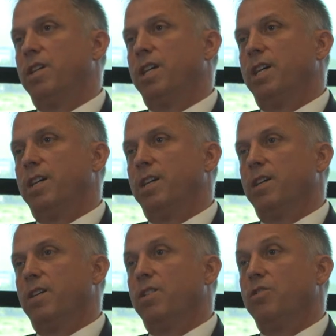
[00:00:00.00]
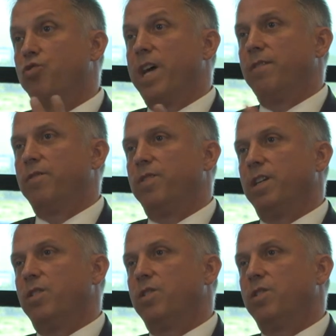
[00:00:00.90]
a draft final